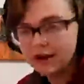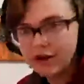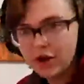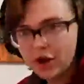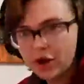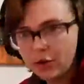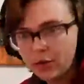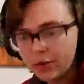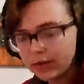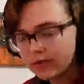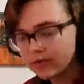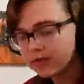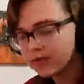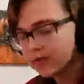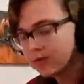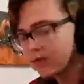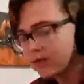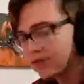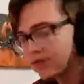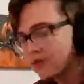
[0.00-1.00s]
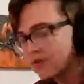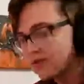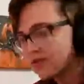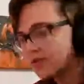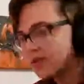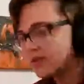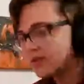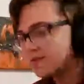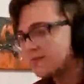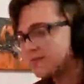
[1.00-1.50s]
other people in the friend groups
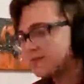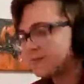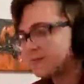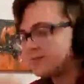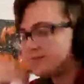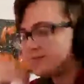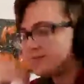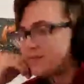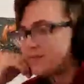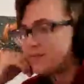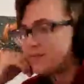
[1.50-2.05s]
might not know.